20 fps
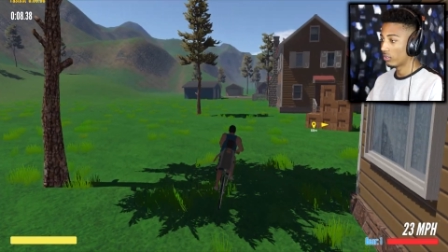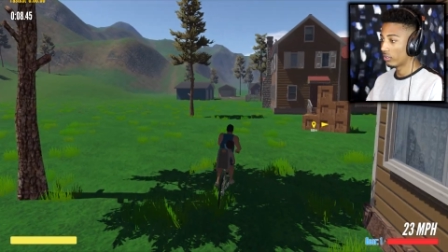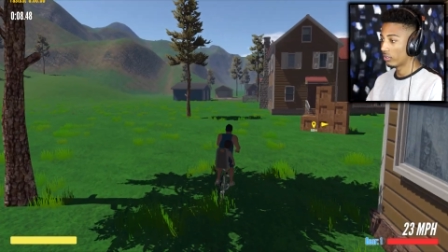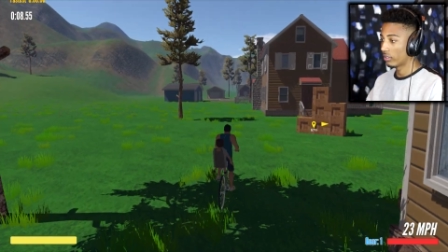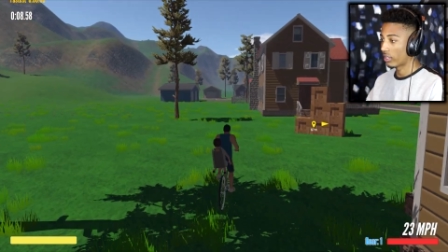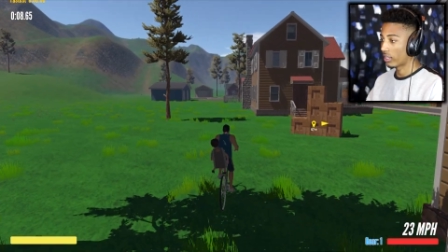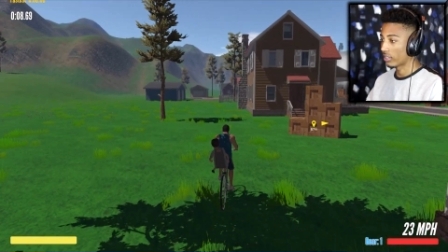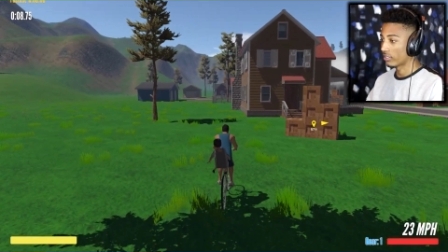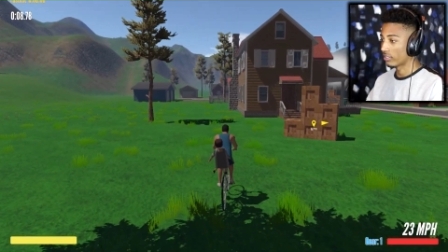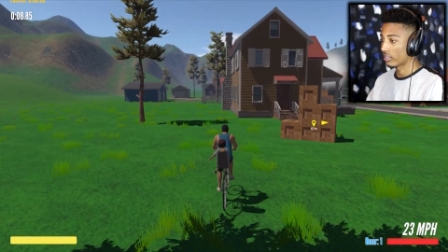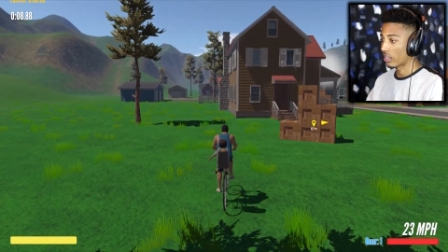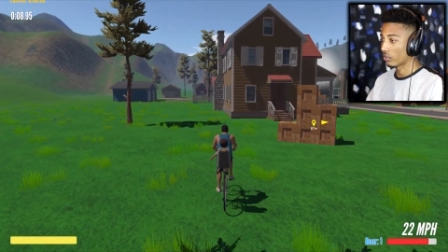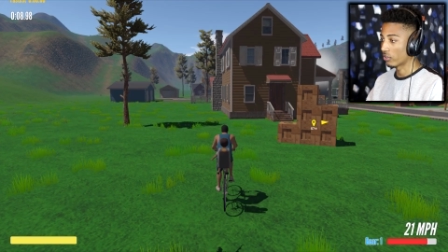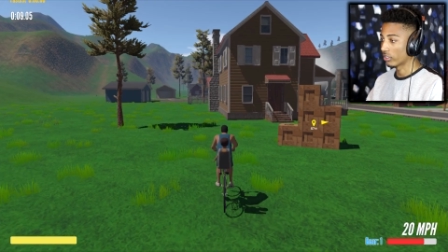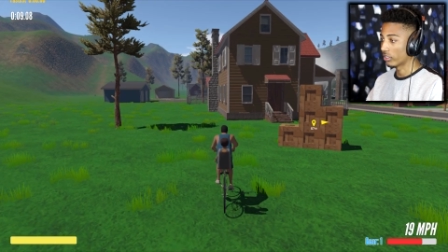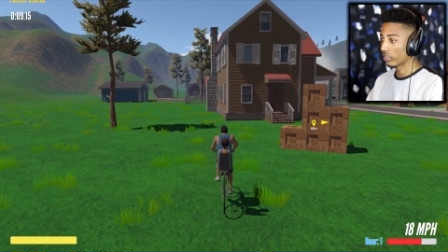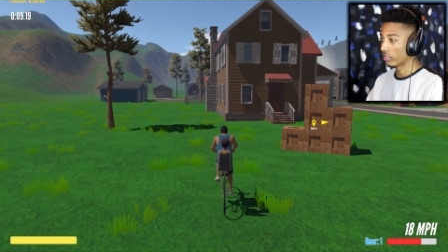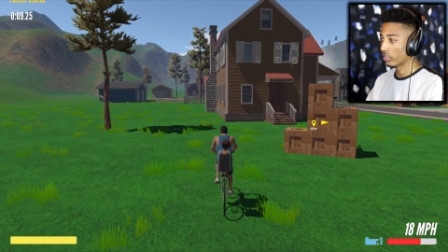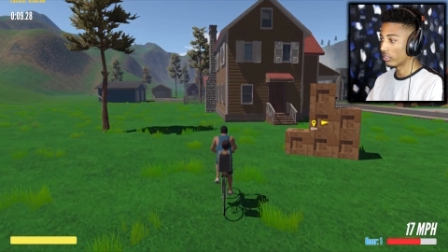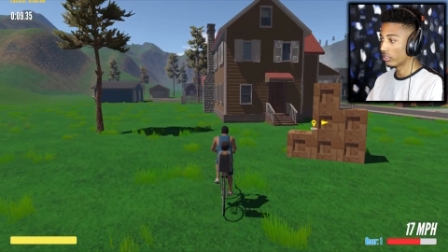Doesn't sound
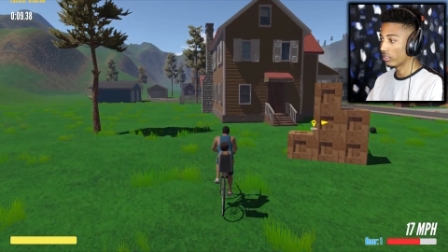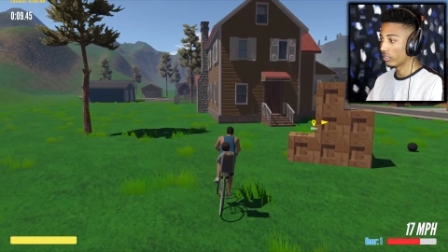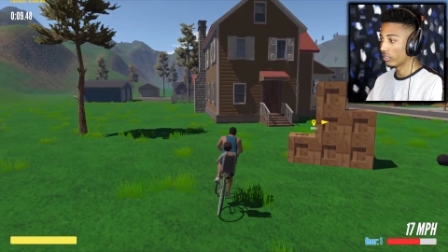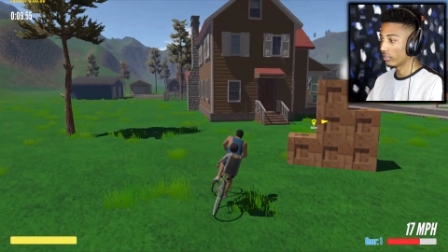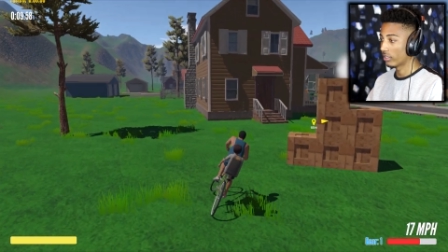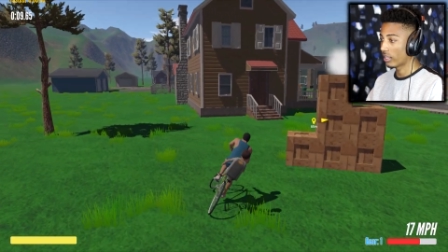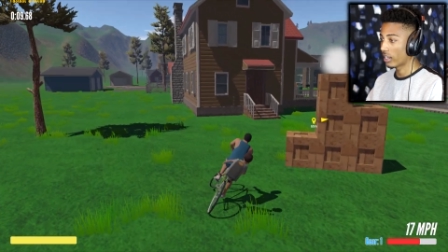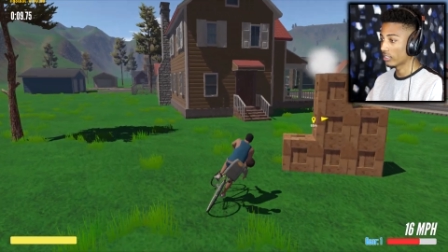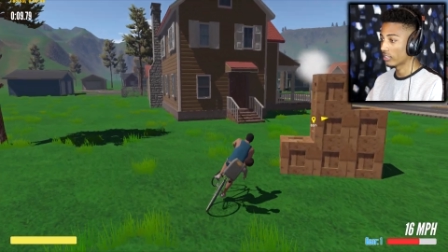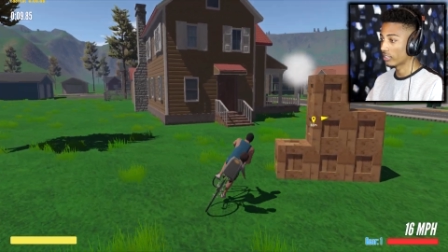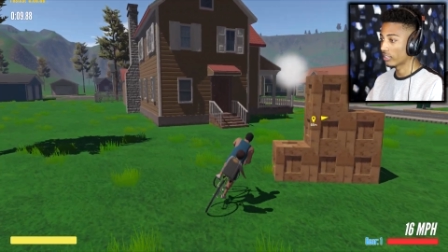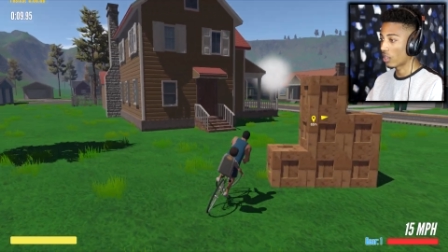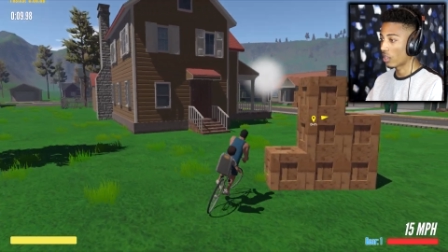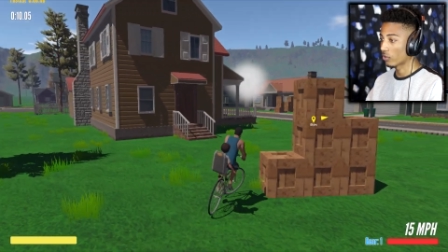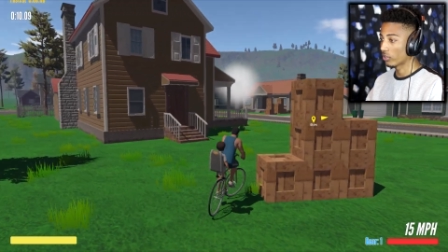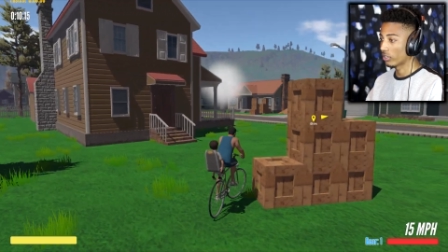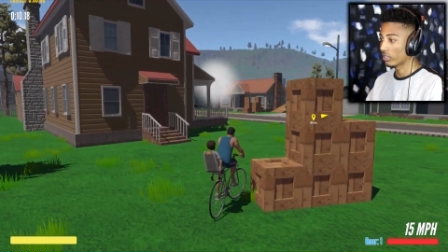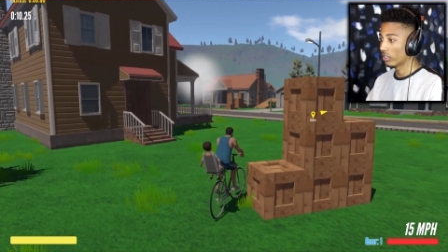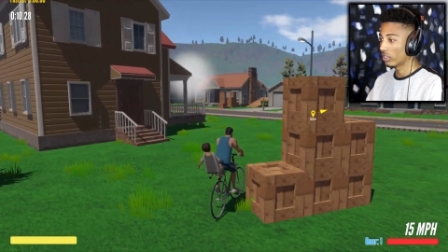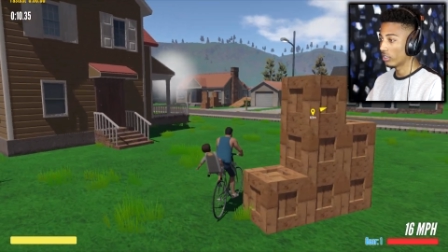good. Doesn't sound
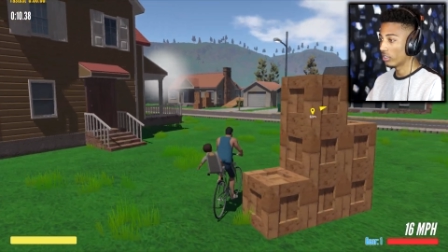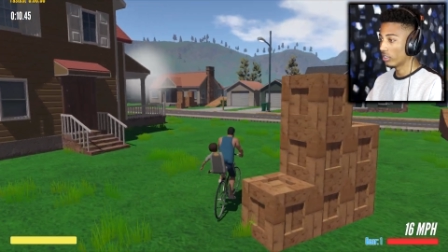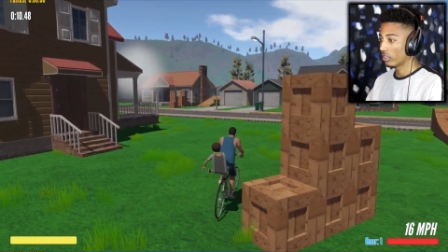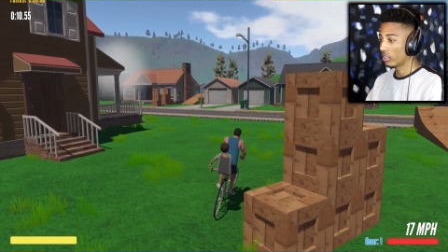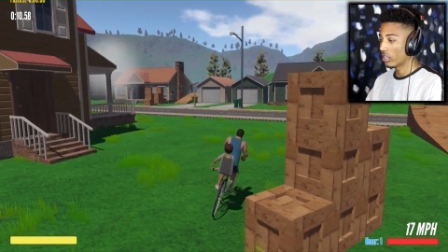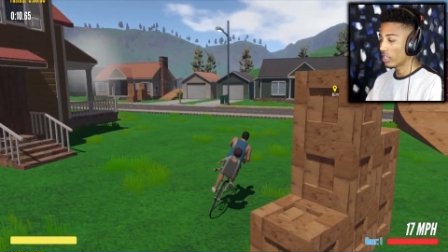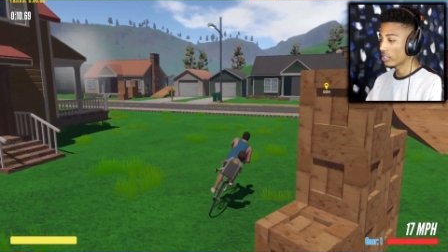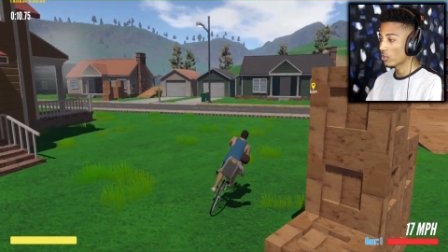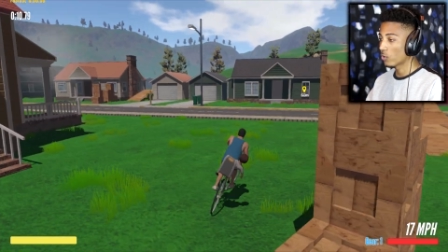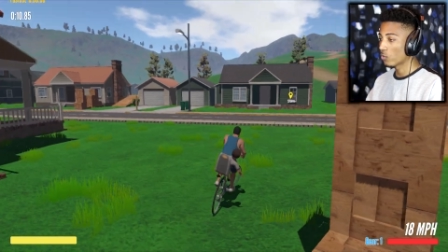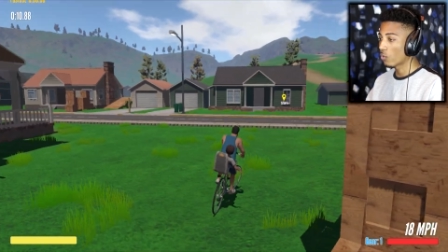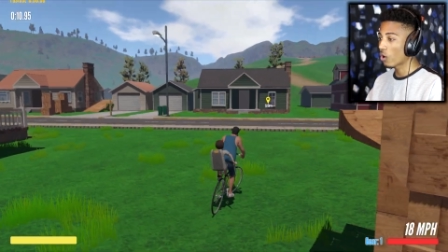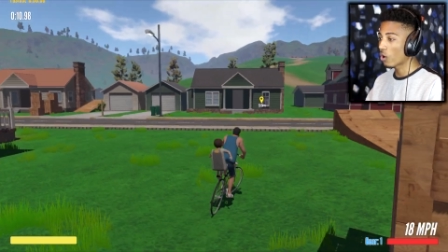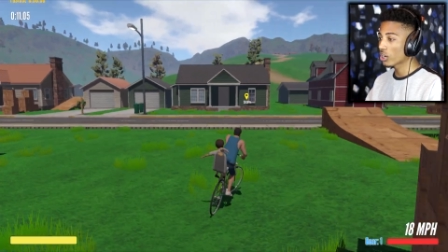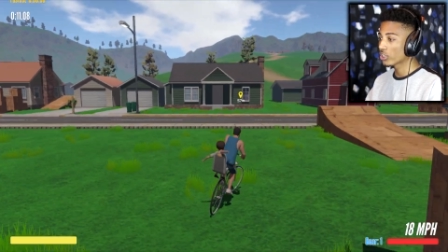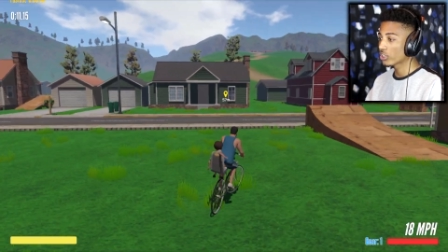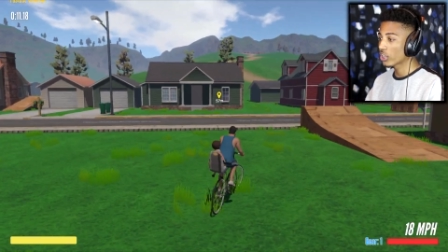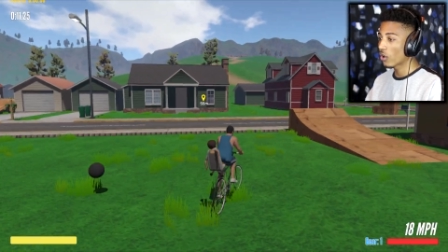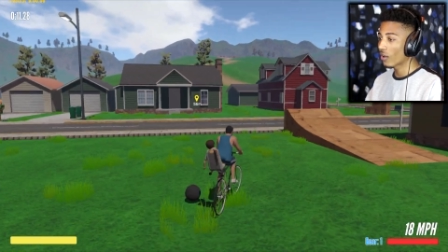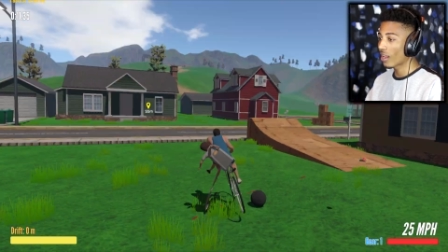good. It's a war
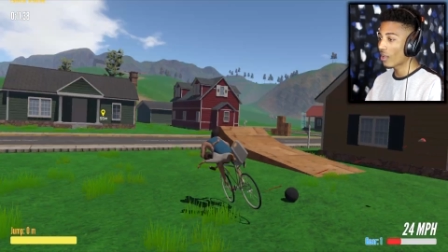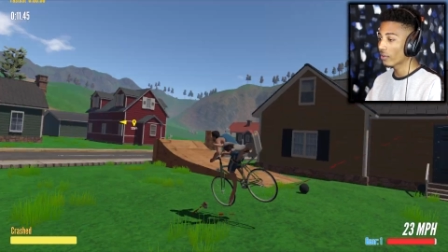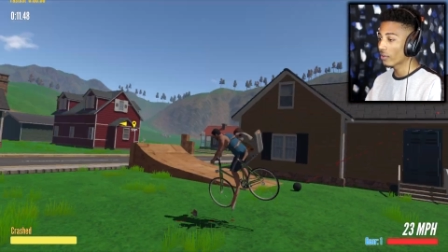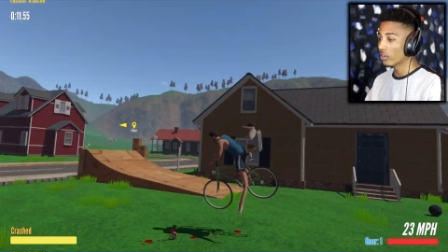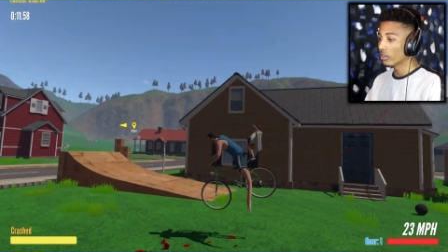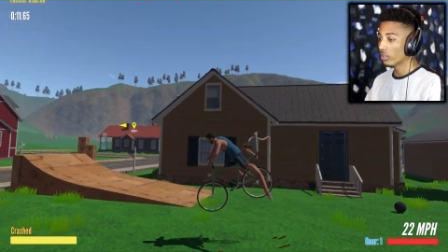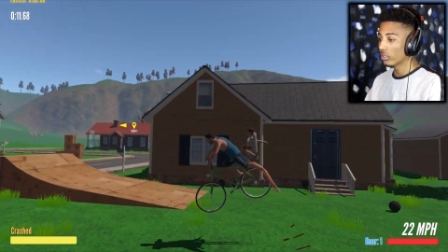zone out.